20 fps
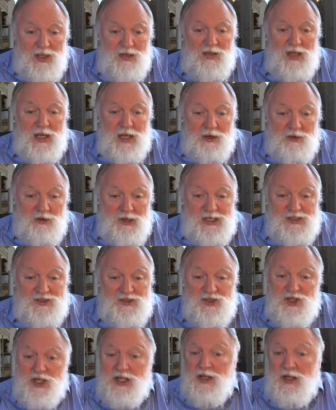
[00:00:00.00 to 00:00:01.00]
the
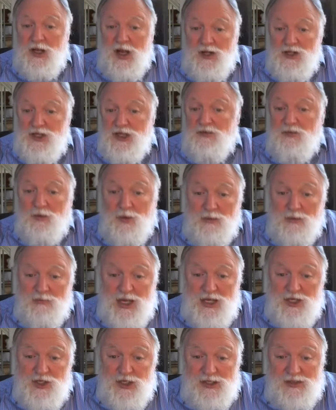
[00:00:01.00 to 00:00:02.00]
area's geologic
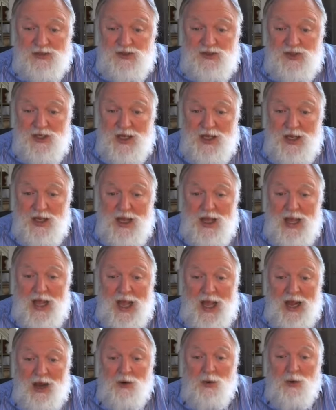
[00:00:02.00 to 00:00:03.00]
formations,
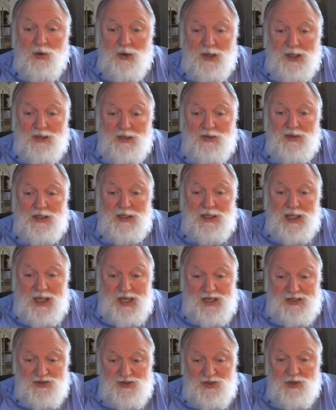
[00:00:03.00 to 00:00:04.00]
how oil and
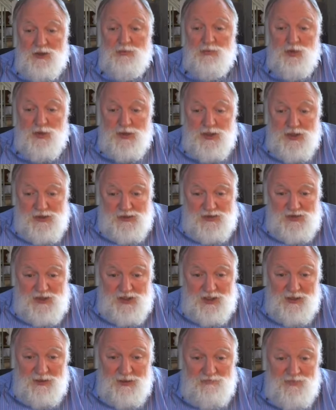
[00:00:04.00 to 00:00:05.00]
gas are
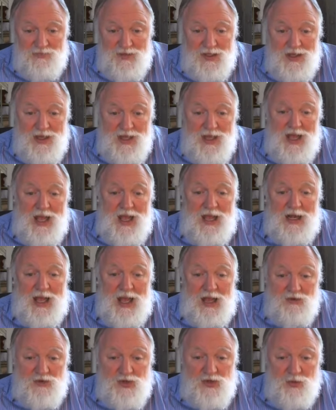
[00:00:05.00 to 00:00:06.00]
produced, and
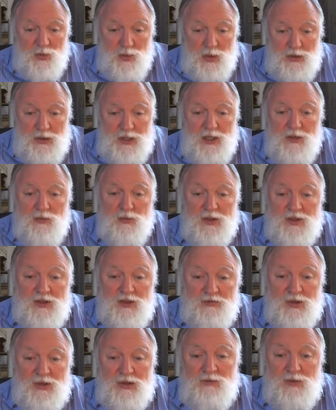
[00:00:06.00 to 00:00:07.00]
how to work with
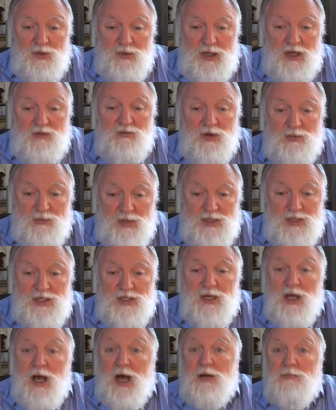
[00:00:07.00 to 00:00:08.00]
the federal government
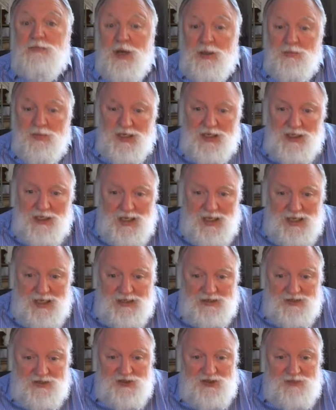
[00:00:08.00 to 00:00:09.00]
on public
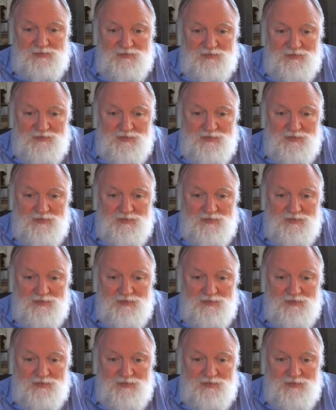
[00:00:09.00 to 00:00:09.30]
lands.